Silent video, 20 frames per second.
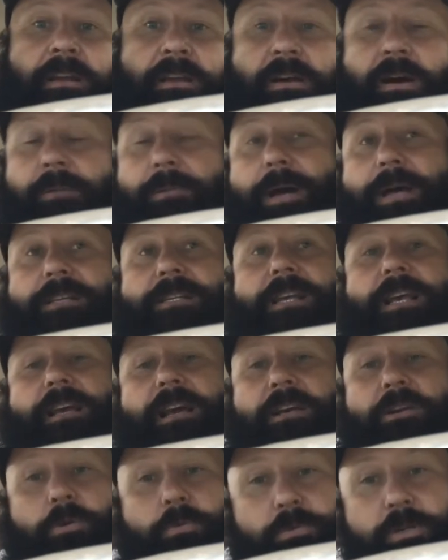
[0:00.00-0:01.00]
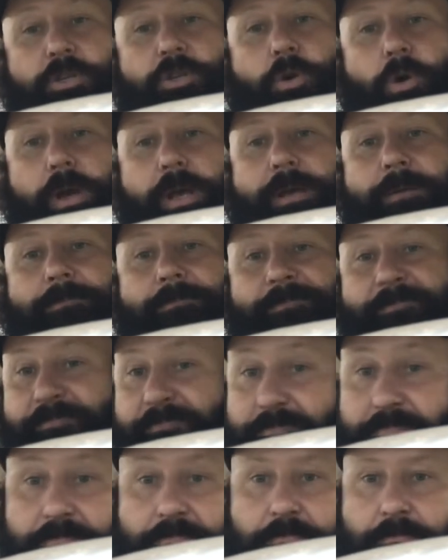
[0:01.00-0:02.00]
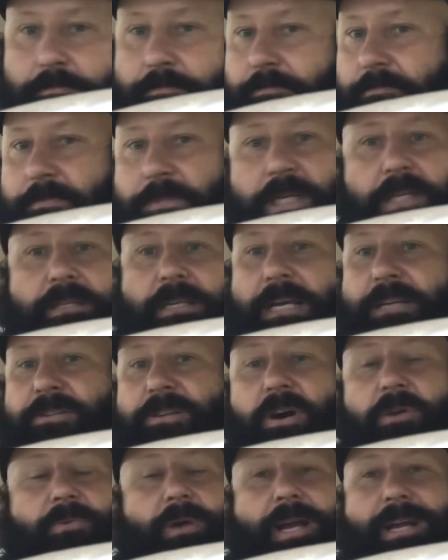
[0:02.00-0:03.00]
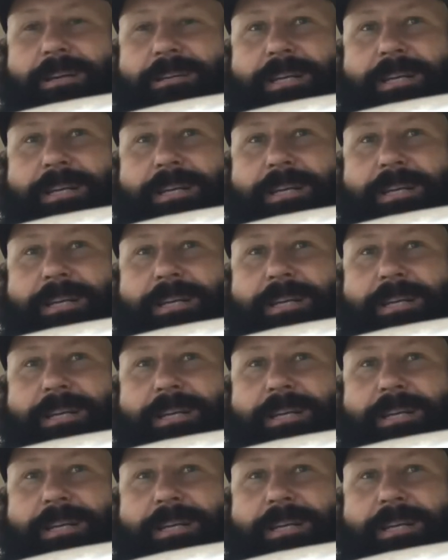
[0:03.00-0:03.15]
Now, I'm not saying I don't enjoy it. It tastes all right.